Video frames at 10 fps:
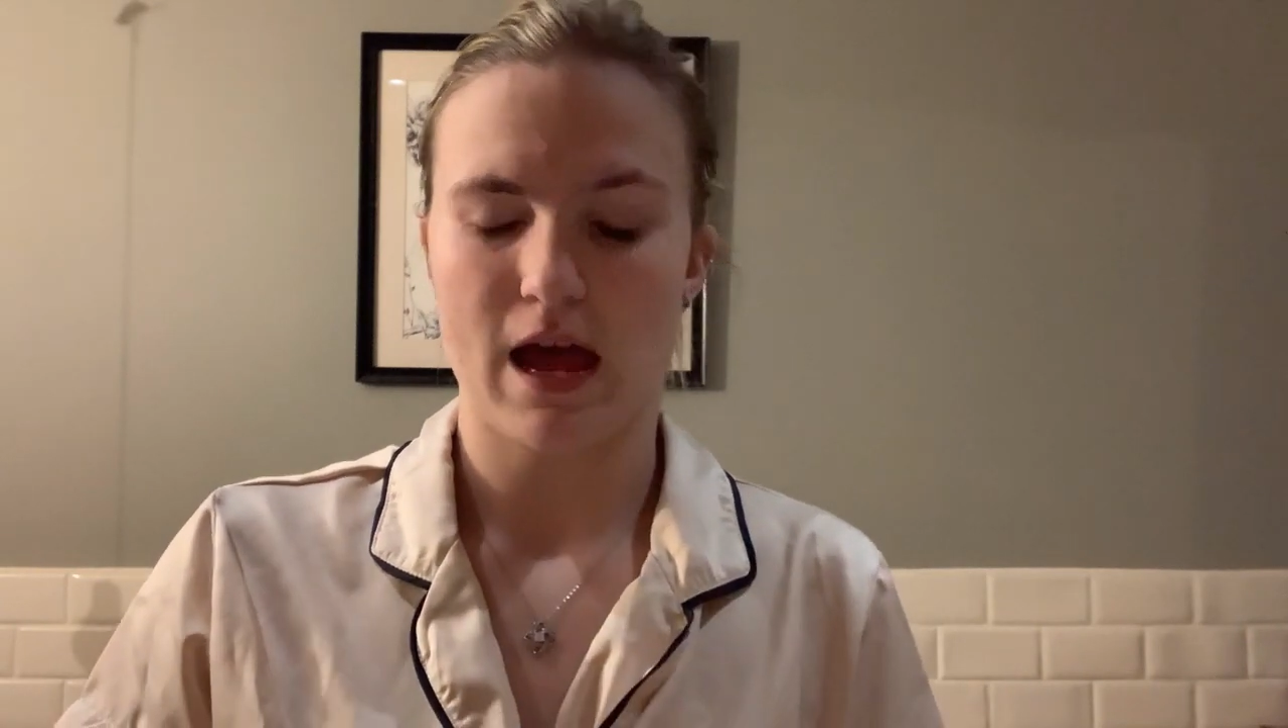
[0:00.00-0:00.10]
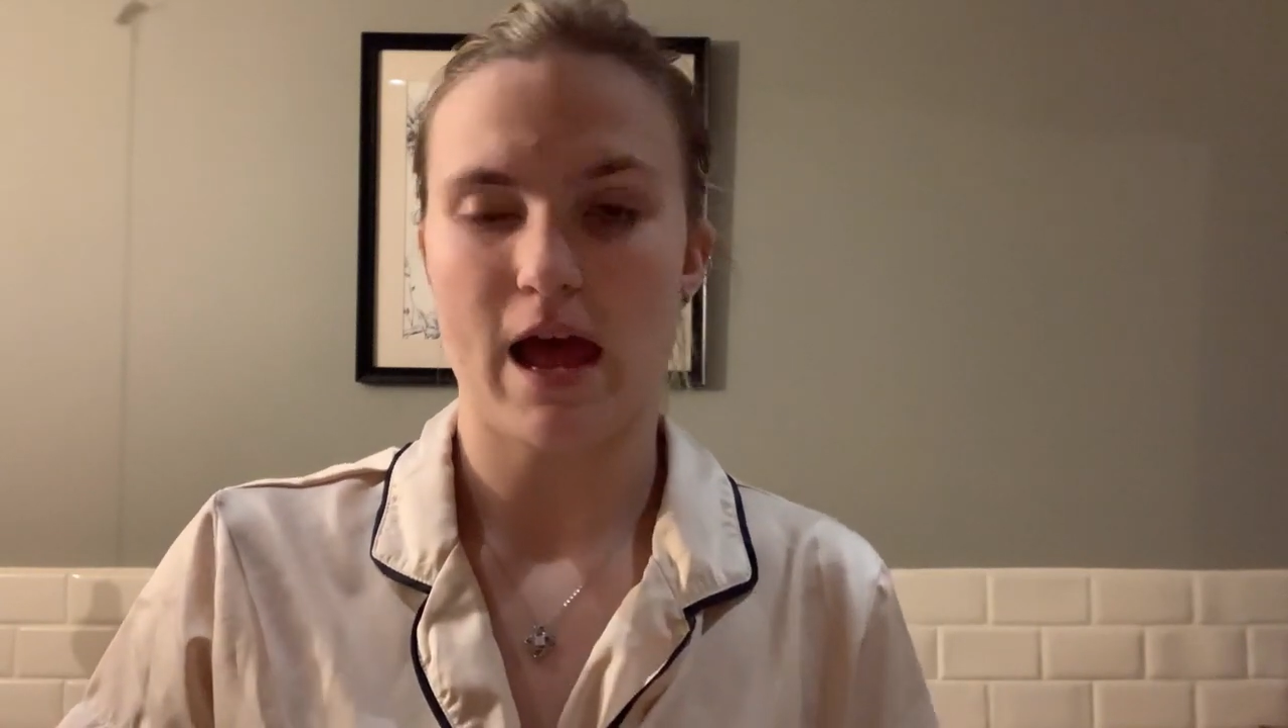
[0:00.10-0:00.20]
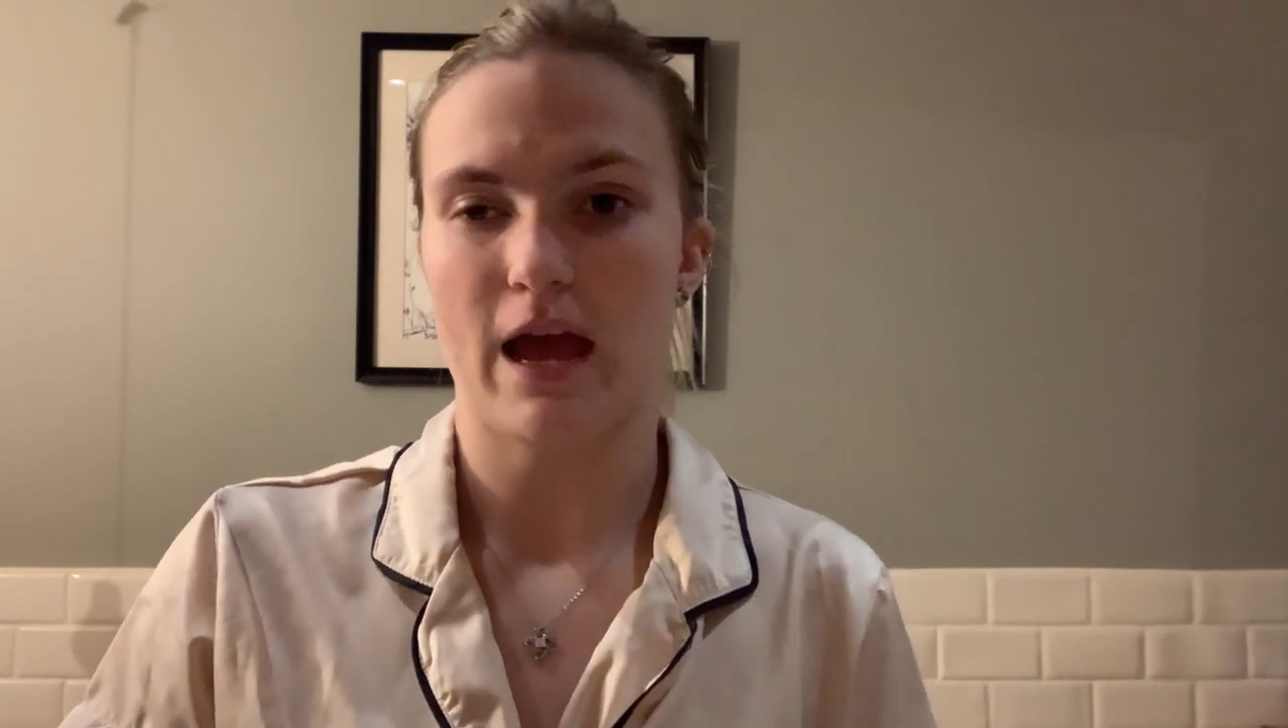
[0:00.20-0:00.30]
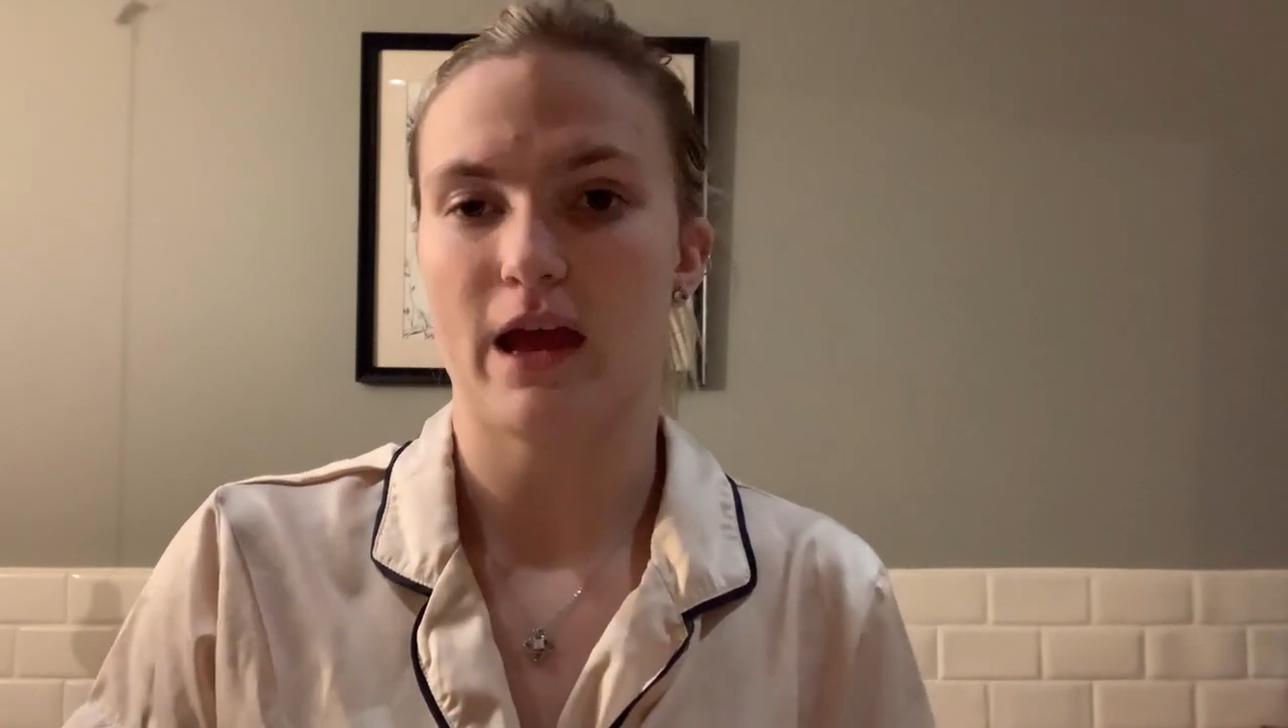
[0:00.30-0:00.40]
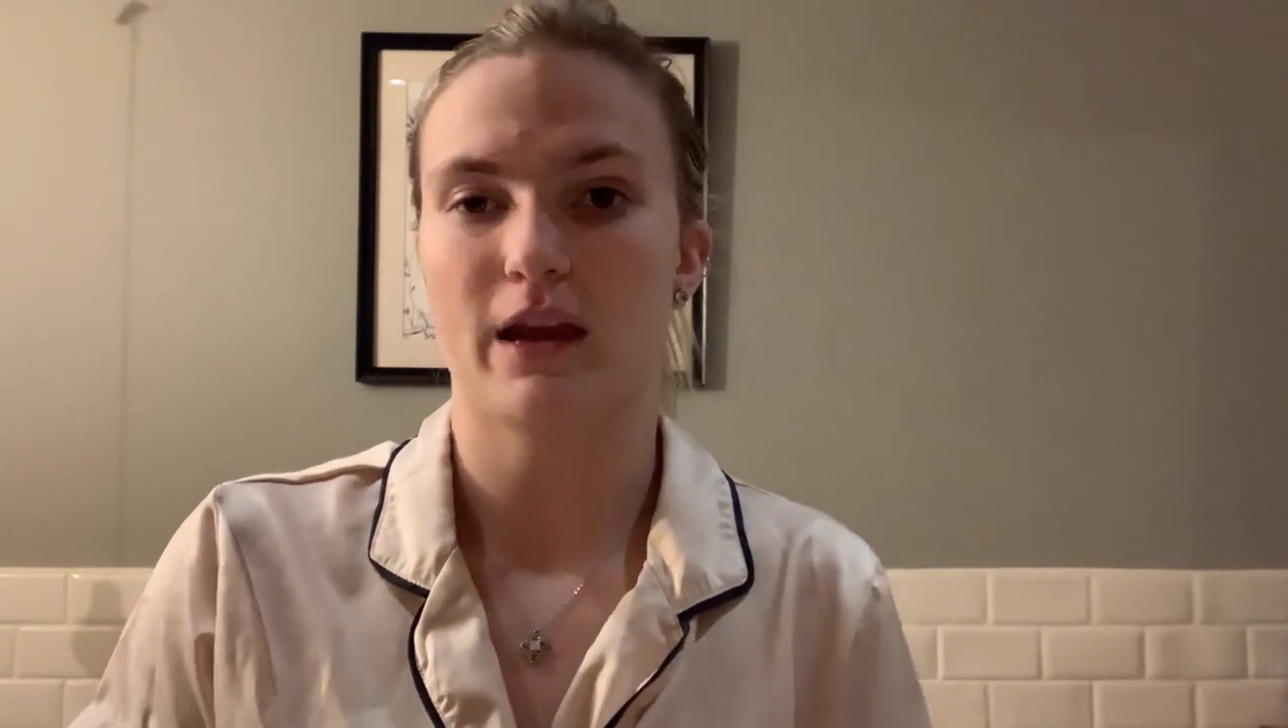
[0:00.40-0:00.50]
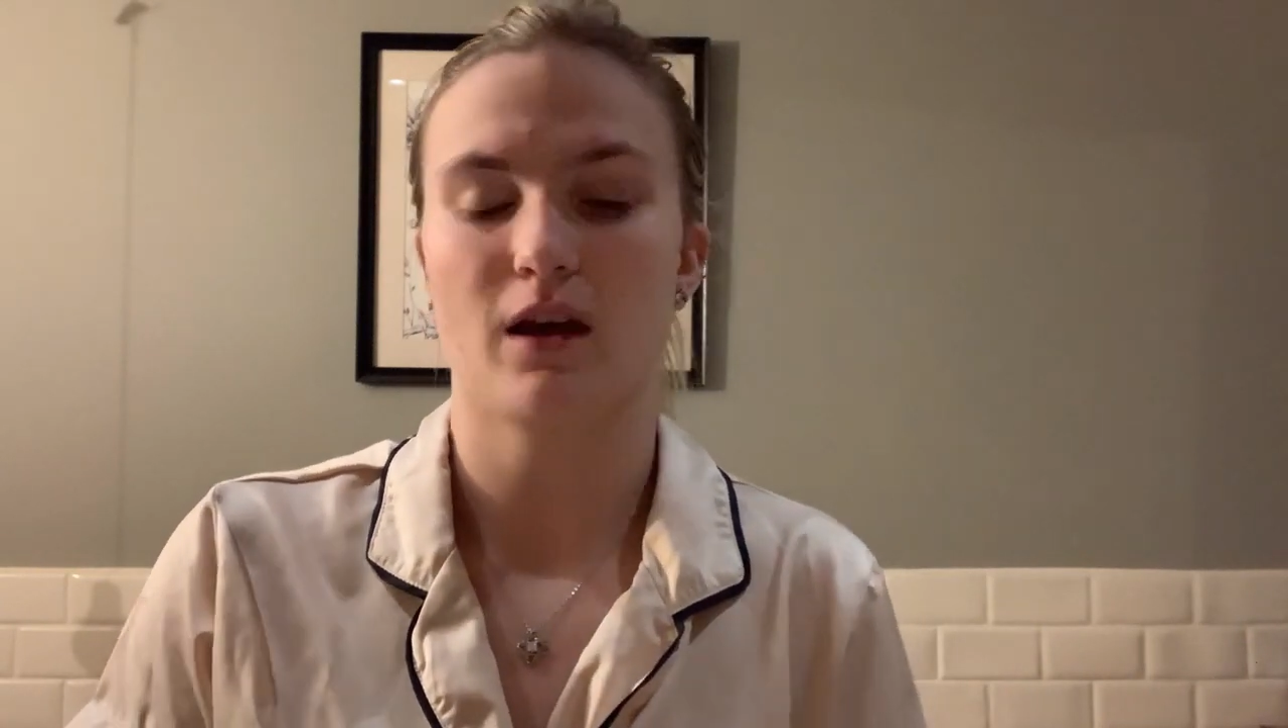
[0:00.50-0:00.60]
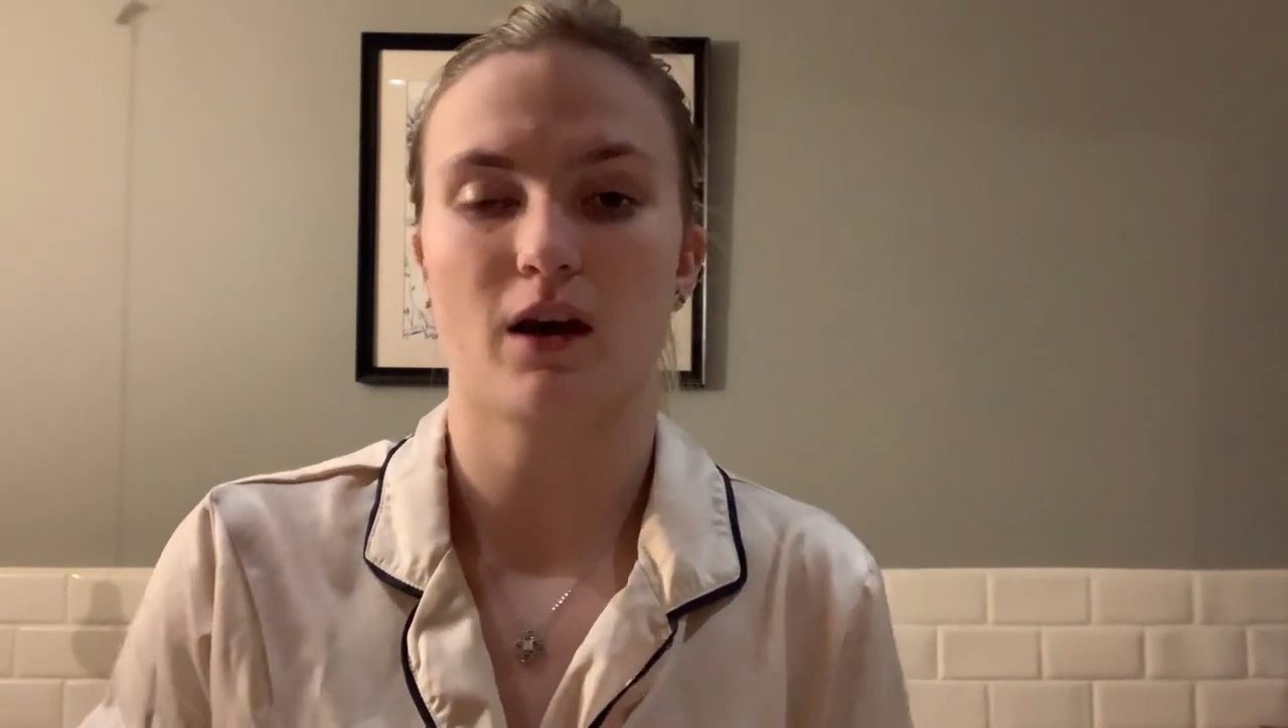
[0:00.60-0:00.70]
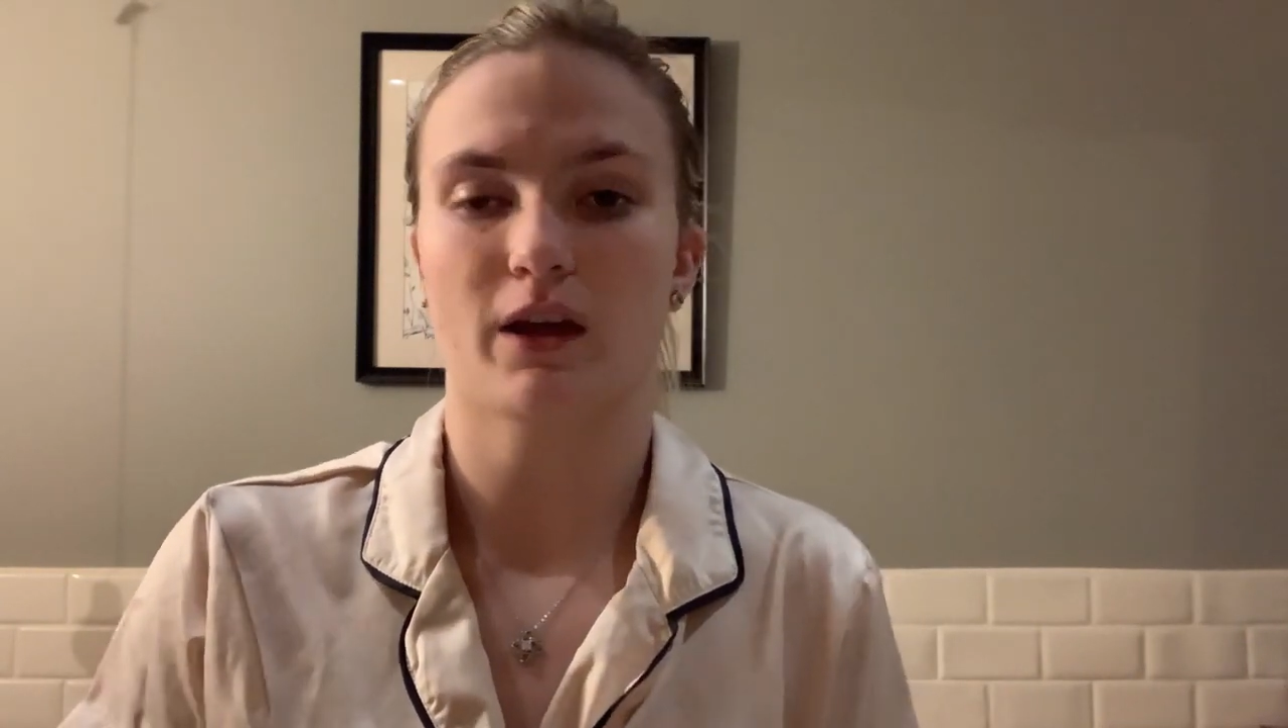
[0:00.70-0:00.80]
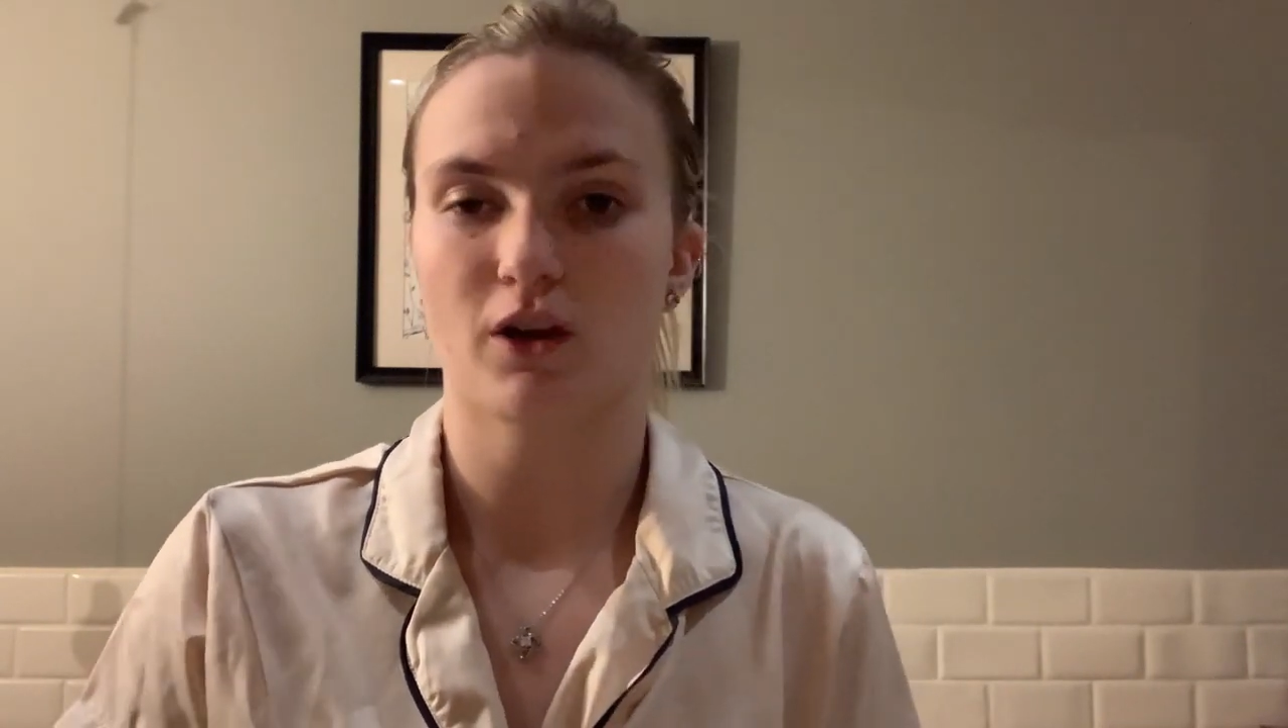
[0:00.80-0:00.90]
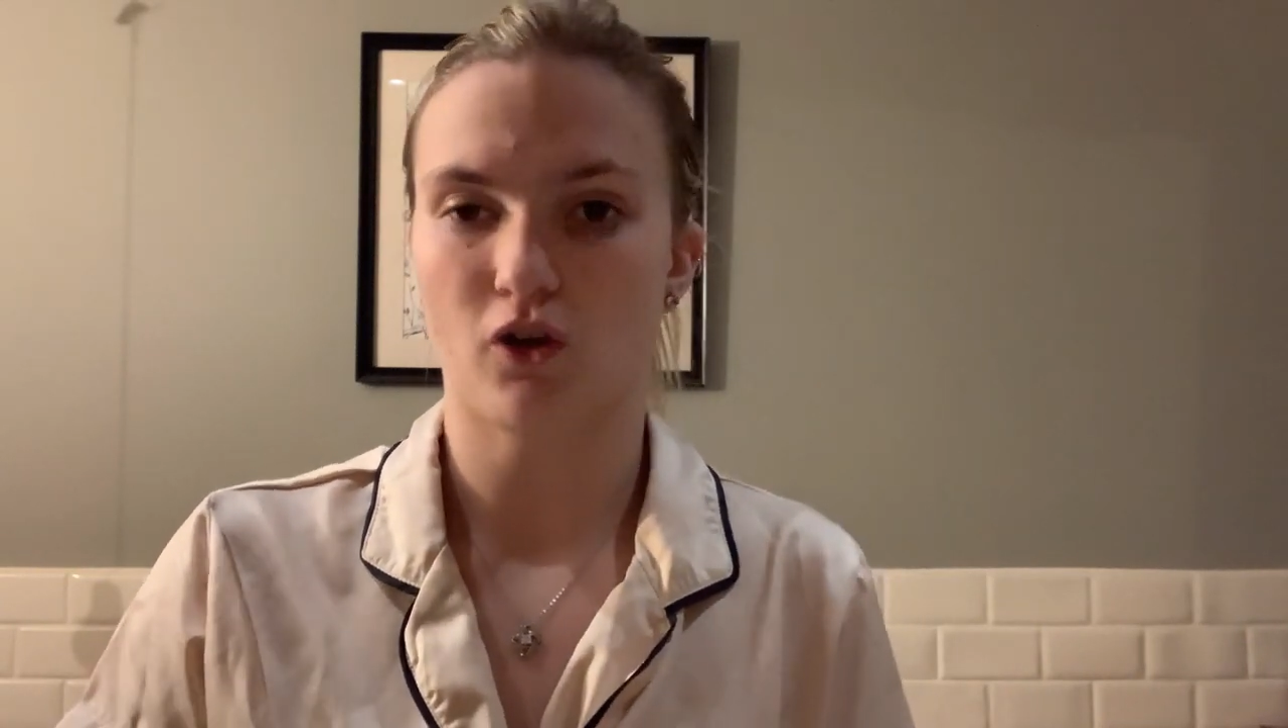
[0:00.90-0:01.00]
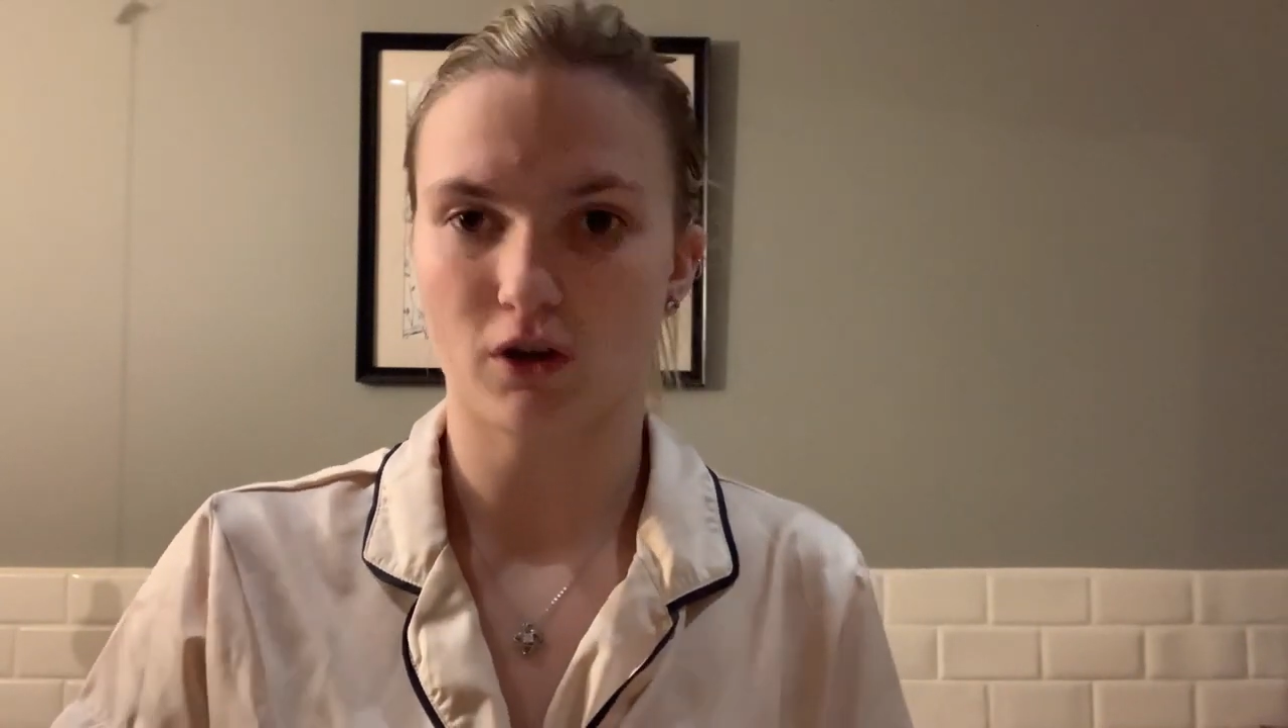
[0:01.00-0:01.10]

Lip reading: and I can